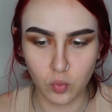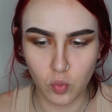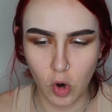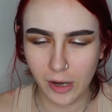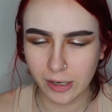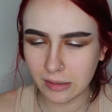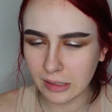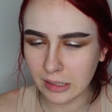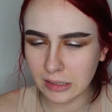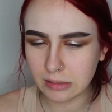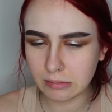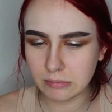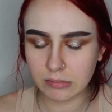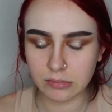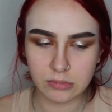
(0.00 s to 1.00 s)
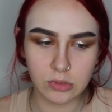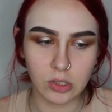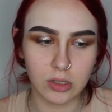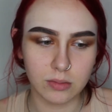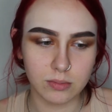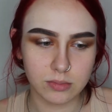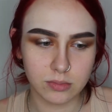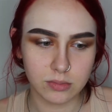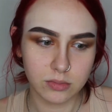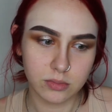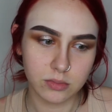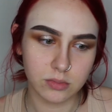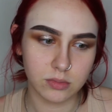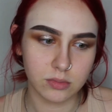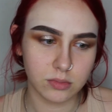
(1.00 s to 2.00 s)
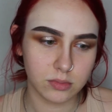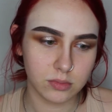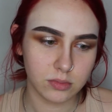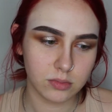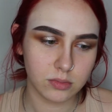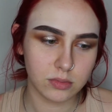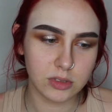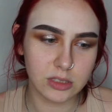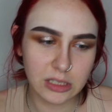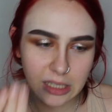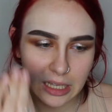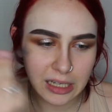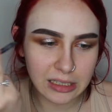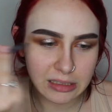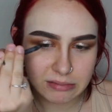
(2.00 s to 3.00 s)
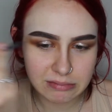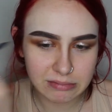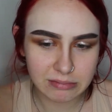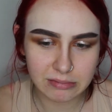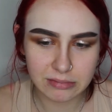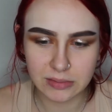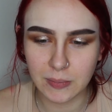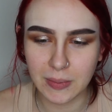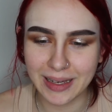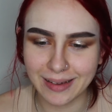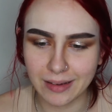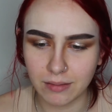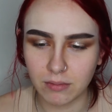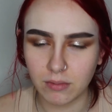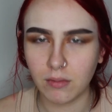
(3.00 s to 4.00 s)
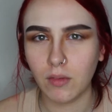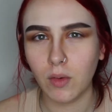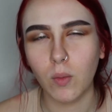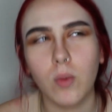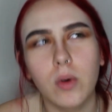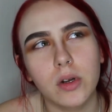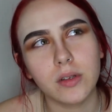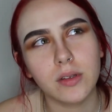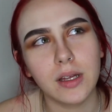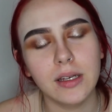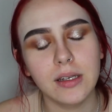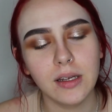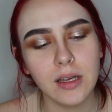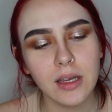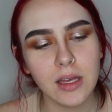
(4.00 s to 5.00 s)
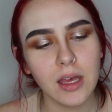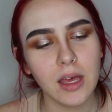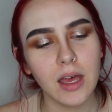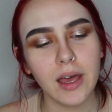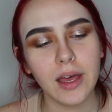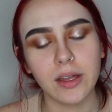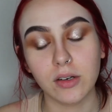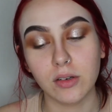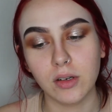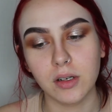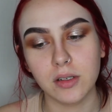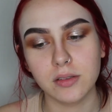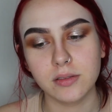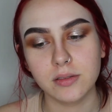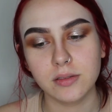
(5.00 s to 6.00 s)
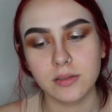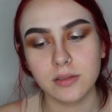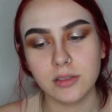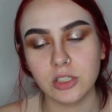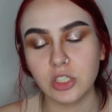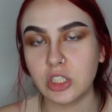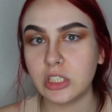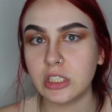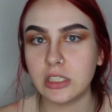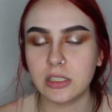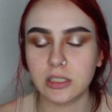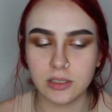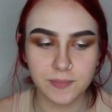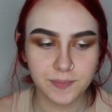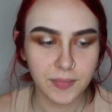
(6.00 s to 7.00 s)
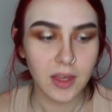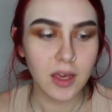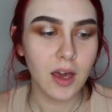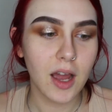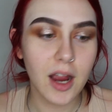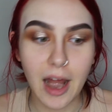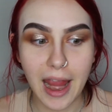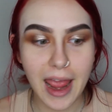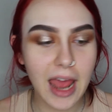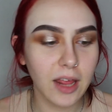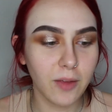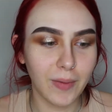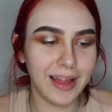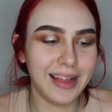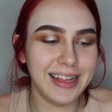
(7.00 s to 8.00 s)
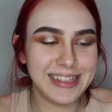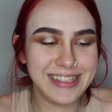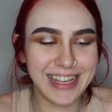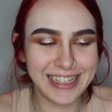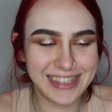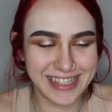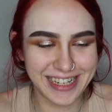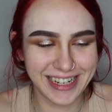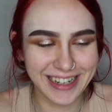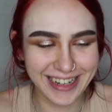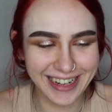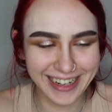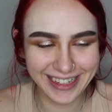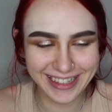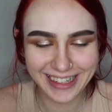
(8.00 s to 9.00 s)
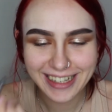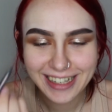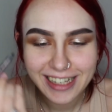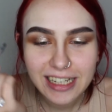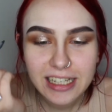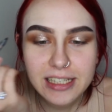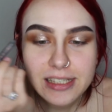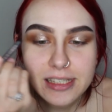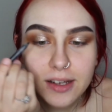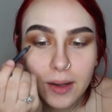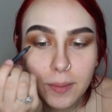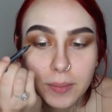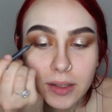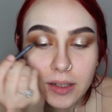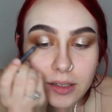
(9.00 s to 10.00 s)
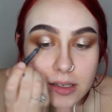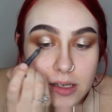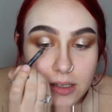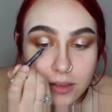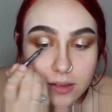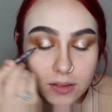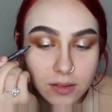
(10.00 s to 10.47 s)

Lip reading: waterline. Well, the line. Waterline. I don't know. Jeez. Alright, anyway, let's get started. So I'm going to